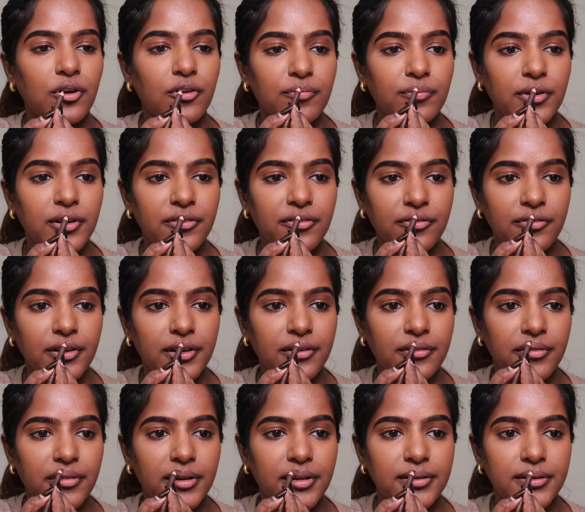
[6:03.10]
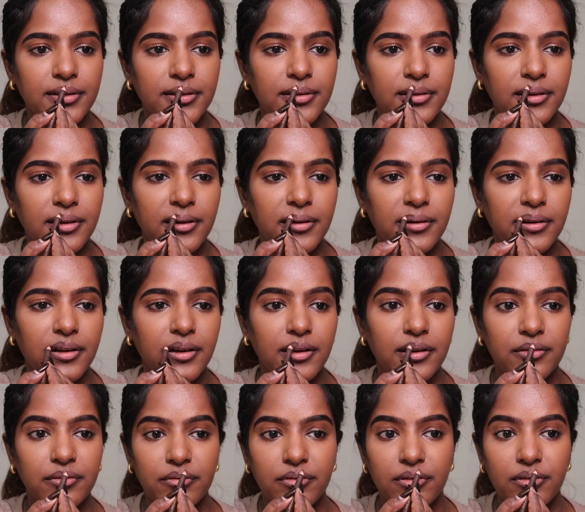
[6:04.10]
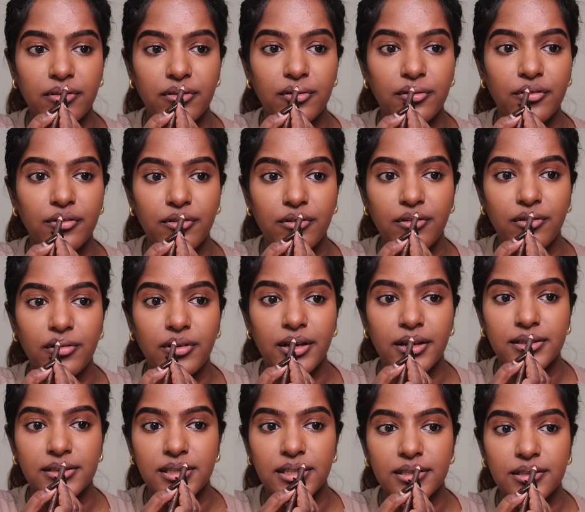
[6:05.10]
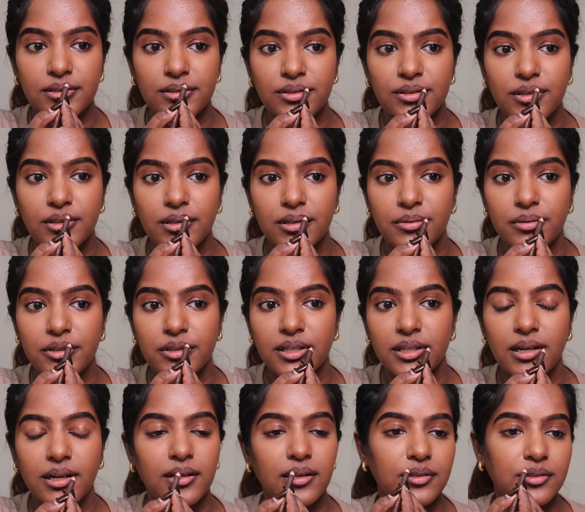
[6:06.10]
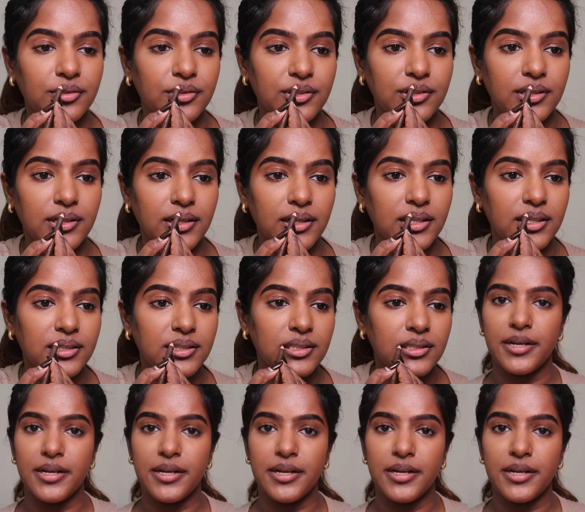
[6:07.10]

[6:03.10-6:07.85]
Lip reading: of my favorites, and I'm so excited to talk about the color to you guys.